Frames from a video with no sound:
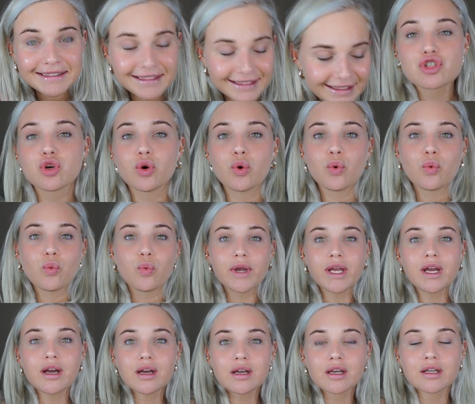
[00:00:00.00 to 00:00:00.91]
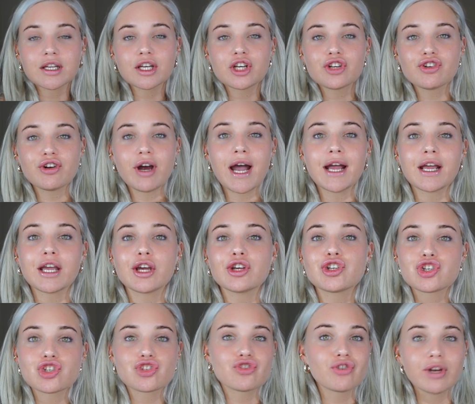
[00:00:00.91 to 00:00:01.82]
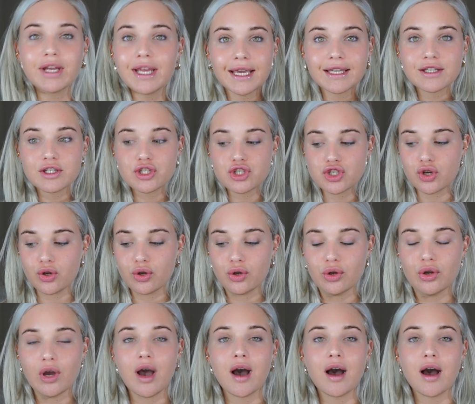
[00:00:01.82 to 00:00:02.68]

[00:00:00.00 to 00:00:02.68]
So we are gonna crack straight into